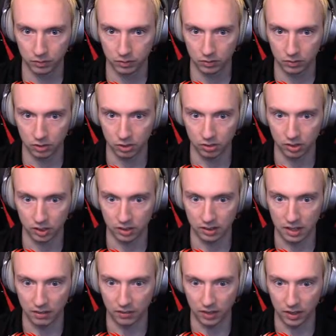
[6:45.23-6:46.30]
Just to get
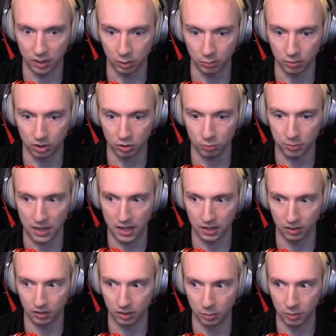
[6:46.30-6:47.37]
that radial just back
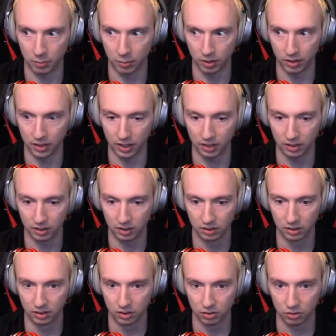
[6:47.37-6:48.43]
a little bit more there.
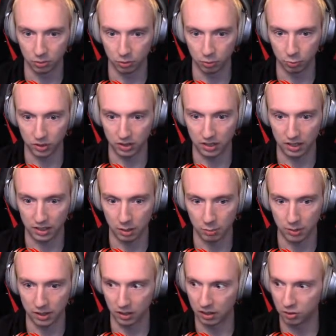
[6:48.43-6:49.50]
So we'll just wait till that comes
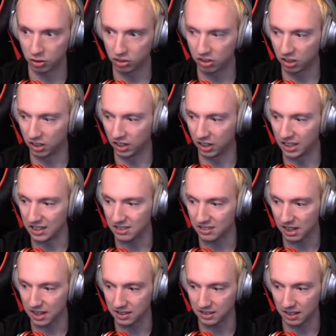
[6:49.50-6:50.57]
back alive. So just a little in
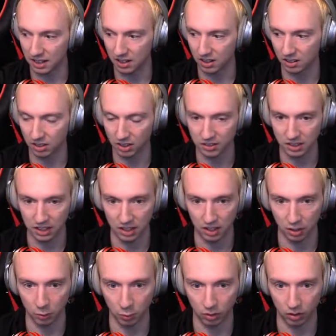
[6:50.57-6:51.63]
tight there, not the end
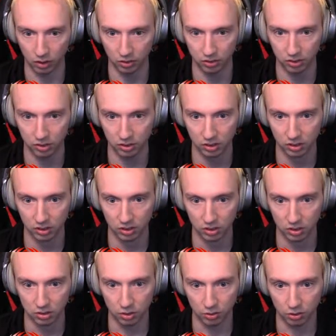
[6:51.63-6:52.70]
of the world.
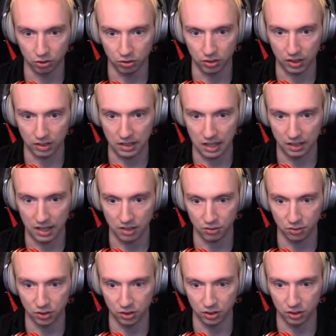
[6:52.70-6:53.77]
So we'll just correct that
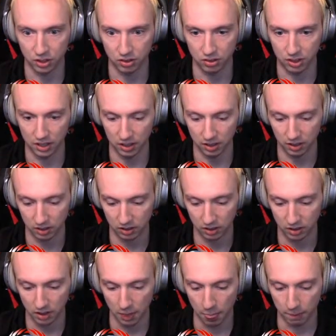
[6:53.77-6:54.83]
last few degrees there.
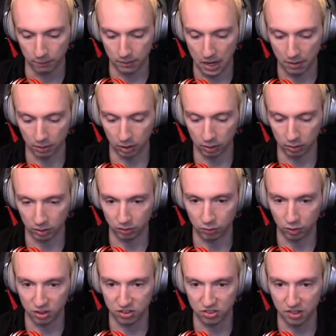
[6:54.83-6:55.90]
Now we're looking
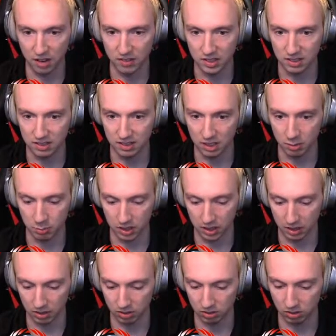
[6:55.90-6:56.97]
for 7
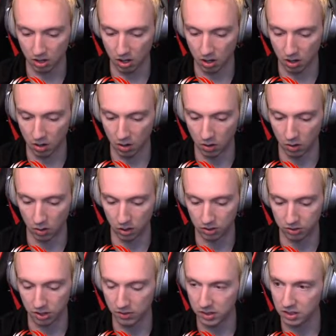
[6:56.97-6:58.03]
DME. So
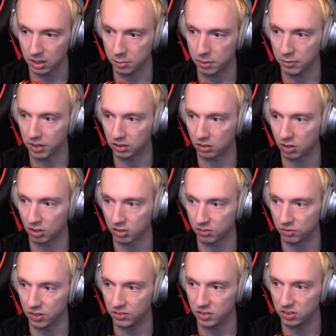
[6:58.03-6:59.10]
7 DME, we have to cross
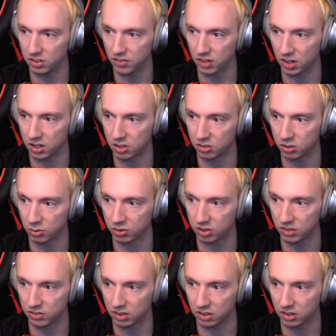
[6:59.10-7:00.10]
at 5,700. So we're safe down to